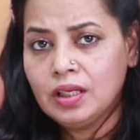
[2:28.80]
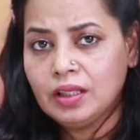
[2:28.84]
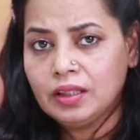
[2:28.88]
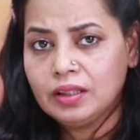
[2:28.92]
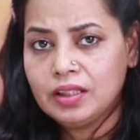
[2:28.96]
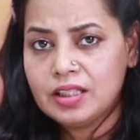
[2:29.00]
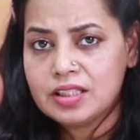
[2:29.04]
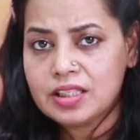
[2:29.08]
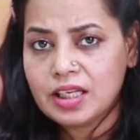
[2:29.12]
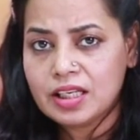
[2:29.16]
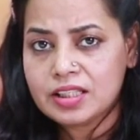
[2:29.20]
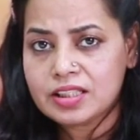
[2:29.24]

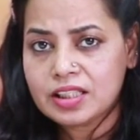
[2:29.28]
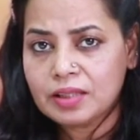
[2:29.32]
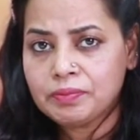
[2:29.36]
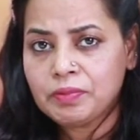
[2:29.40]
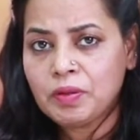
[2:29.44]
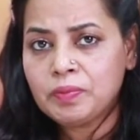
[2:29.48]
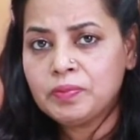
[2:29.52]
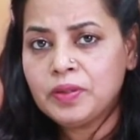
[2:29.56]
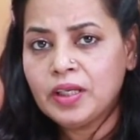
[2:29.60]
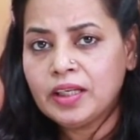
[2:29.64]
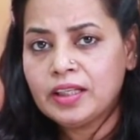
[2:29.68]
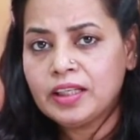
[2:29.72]
These are some
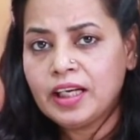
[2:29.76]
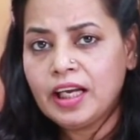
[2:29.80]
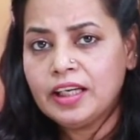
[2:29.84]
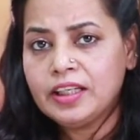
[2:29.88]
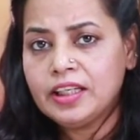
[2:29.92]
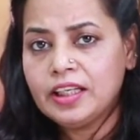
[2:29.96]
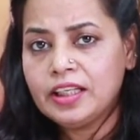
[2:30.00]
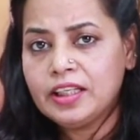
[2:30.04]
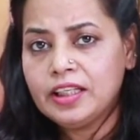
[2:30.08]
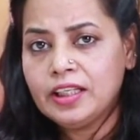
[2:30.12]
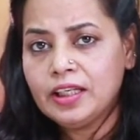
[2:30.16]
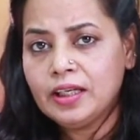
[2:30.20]
of the
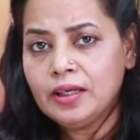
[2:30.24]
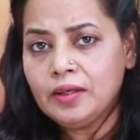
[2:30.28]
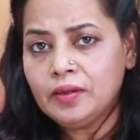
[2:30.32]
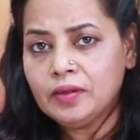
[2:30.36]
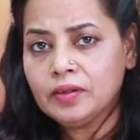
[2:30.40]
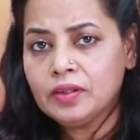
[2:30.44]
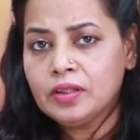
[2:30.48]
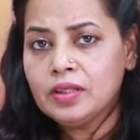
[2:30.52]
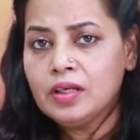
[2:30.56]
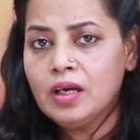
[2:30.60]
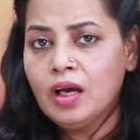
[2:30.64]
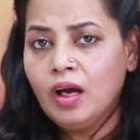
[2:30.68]
criteria
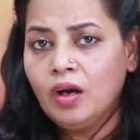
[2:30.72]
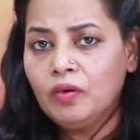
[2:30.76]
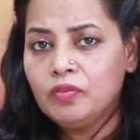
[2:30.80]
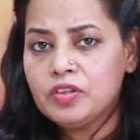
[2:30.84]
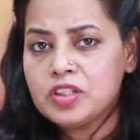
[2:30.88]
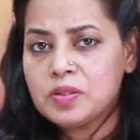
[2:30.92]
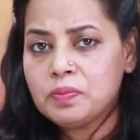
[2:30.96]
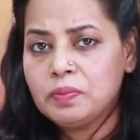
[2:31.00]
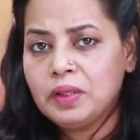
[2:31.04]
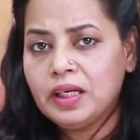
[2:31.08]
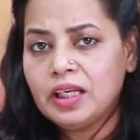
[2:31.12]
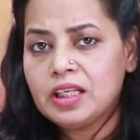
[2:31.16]

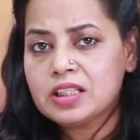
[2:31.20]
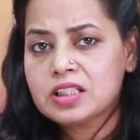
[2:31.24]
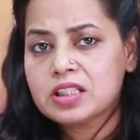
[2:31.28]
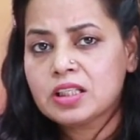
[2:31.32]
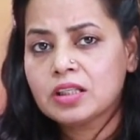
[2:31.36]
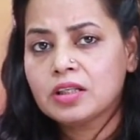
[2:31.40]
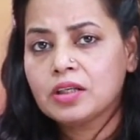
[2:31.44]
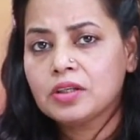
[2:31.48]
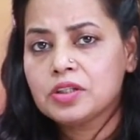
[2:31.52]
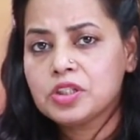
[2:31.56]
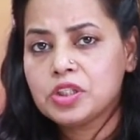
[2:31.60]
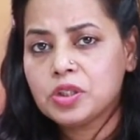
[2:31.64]
which
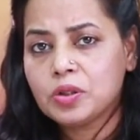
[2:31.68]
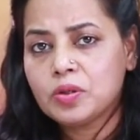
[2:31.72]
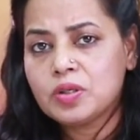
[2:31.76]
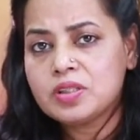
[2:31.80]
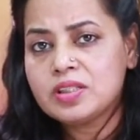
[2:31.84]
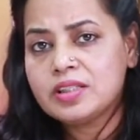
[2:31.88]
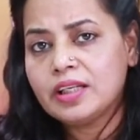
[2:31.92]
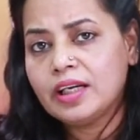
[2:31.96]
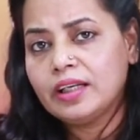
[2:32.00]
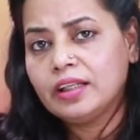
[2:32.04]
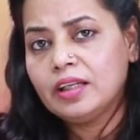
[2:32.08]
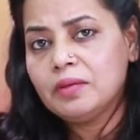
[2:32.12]
makes sure
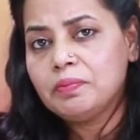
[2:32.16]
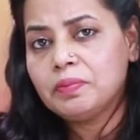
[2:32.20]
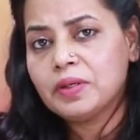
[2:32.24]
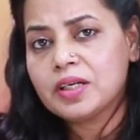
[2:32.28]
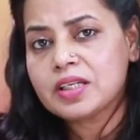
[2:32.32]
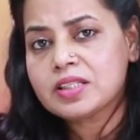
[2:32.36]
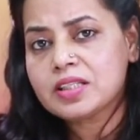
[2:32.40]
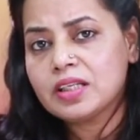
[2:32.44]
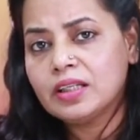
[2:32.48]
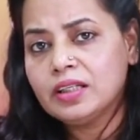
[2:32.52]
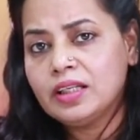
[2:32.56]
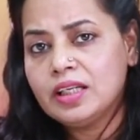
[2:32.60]
that the
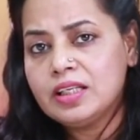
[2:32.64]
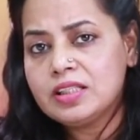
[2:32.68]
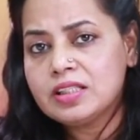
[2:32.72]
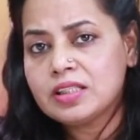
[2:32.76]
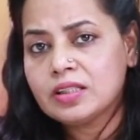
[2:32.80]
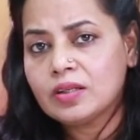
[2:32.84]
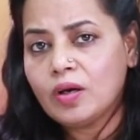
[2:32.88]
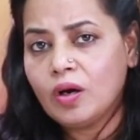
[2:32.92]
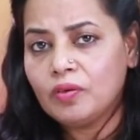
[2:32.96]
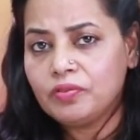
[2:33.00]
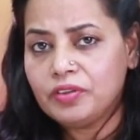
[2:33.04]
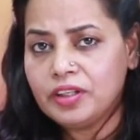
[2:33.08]
person
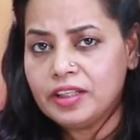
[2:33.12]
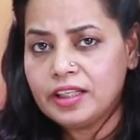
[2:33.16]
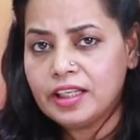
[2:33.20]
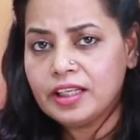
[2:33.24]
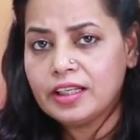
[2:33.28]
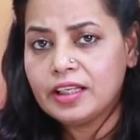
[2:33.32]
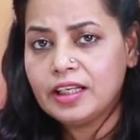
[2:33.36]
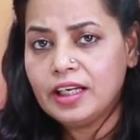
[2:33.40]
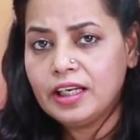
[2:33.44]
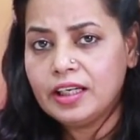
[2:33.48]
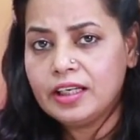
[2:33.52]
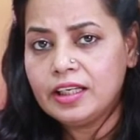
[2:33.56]
is of
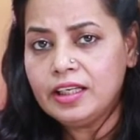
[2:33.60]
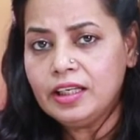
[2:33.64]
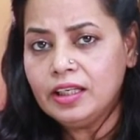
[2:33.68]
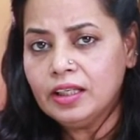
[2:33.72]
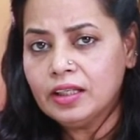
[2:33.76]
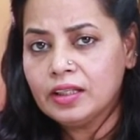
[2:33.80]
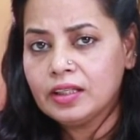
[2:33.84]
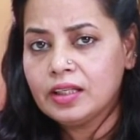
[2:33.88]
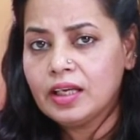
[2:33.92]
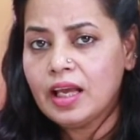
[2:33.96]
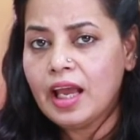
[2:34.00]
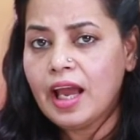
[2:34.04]
integrity
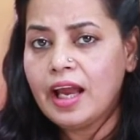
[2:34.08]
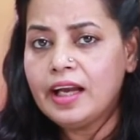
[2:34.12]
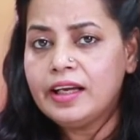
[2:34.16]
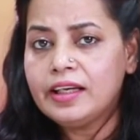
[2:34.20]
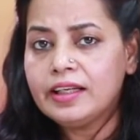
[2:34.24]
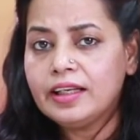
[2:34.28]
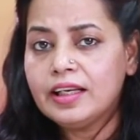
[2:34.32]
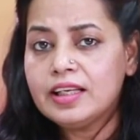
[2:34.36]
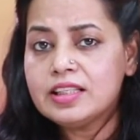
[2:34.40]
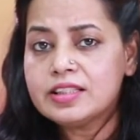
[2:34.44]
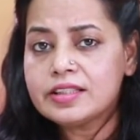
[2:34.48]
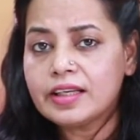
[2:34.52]
and
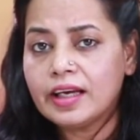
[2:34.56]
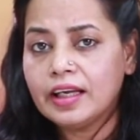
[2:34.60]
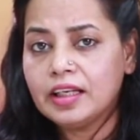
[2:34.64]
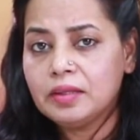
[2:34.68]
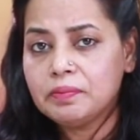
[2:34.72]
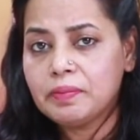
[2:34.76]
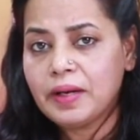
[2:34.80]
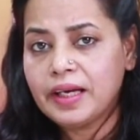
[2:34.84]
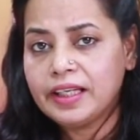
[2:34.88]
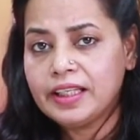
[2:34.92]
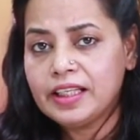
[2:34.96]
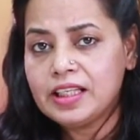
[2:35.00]
is
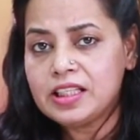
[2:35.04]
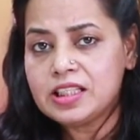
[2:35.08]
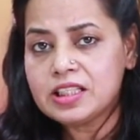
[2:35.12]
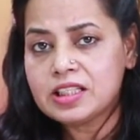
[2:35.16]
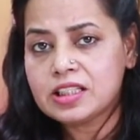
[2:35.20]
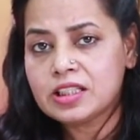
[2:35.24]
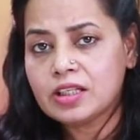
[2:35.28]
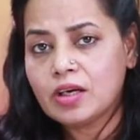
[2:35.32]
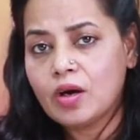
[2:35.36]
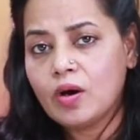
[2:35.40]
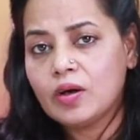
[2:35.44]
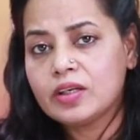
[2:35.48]

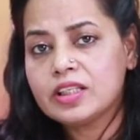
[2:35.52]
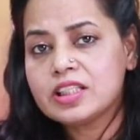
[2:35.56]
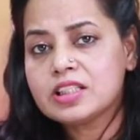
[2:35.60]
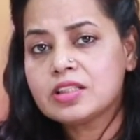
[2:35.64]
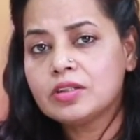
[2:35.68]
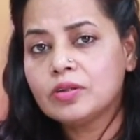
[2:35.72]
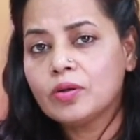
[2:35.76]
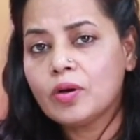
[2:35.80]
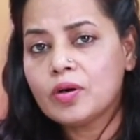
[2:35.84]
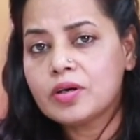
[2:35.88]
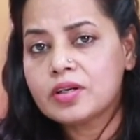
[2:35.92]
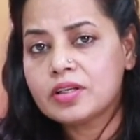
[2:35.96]
unbiased or
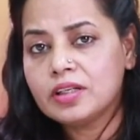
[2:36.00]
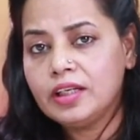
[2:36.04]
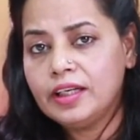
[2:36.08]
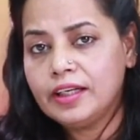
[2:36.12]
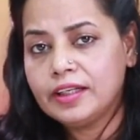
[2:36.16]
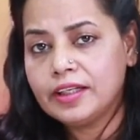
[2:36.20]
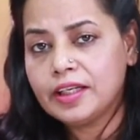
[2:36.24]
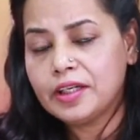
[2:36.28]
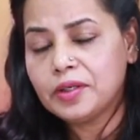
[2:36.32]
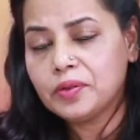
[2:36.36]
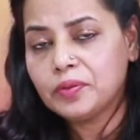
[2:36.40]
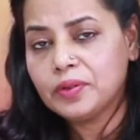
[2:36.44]
is not
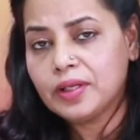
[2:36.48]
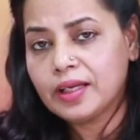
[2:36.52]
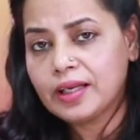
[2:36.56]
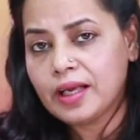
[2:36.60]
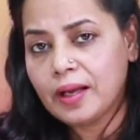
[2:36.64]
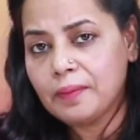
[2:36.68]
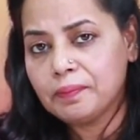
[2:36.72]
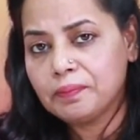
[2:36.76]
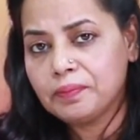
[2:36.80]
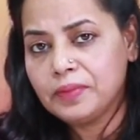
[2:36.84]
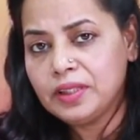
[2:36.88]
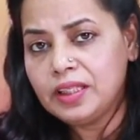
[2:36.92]
related to the
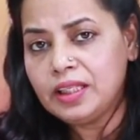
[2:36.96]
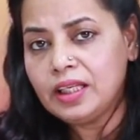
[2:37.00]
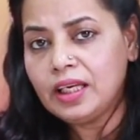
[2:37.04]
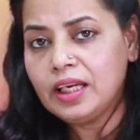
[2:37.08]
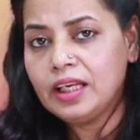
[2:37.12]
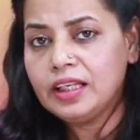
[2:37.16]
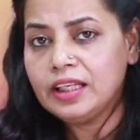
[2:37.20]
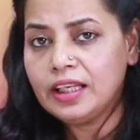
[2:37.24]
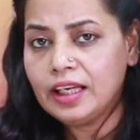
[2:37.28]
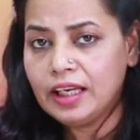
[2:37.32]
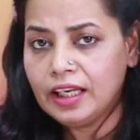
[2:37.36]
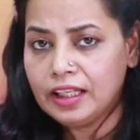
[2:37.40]
company
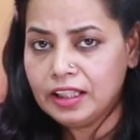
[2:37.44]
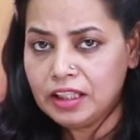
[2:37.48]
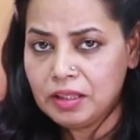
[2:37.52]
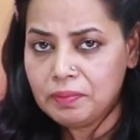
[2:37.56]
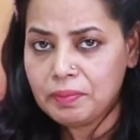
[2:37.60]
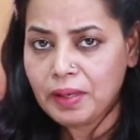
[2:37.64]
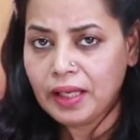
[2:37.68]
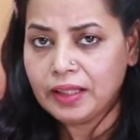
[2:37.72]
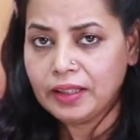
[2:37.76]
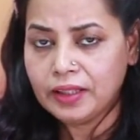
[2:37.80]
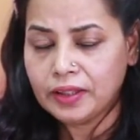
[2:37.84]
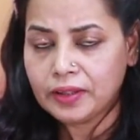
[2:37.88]
in any
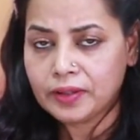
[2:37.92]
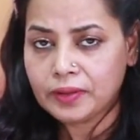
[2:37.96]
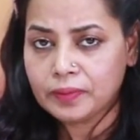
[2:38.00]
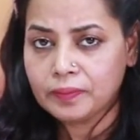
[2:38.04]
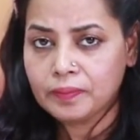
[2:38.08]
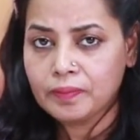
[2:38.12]
manner.